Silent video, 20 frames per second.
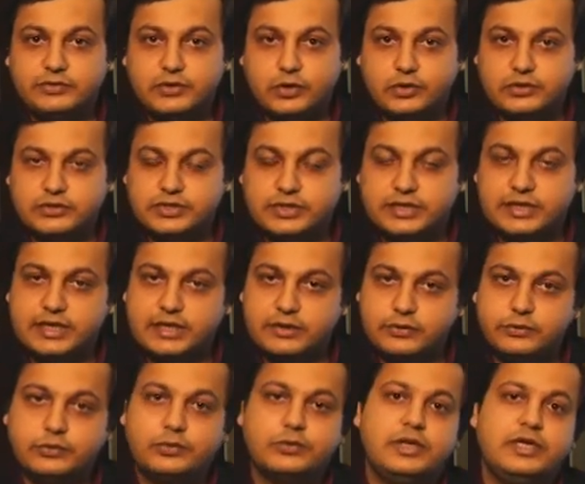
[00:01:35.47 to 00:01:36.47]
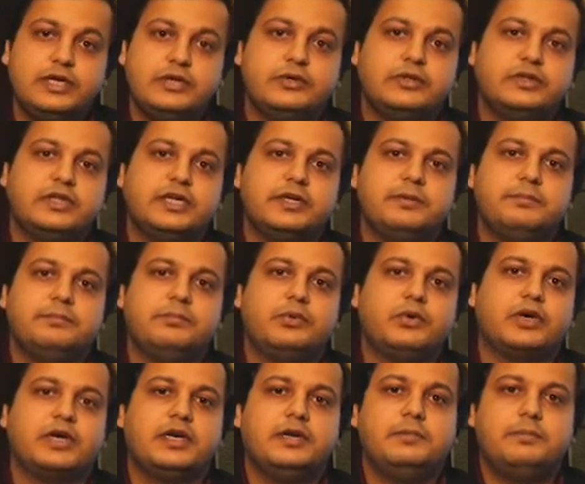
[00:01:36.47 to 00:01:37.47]
concentrate only on the
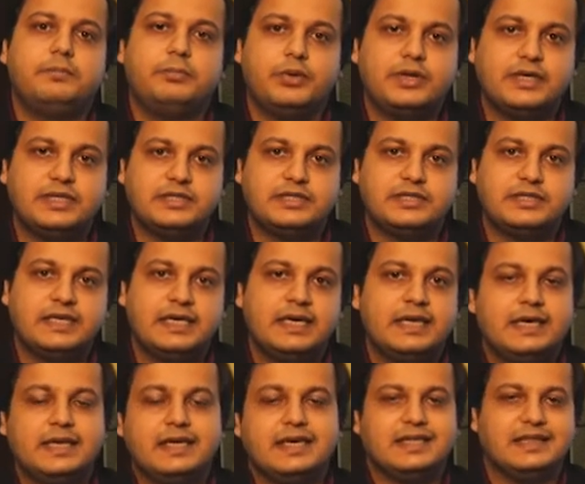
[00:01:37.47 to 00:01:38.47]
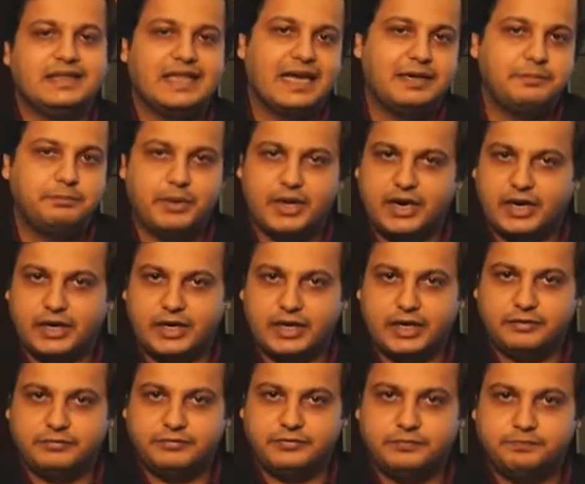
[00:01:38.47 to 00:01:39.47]
important points in that paragraph.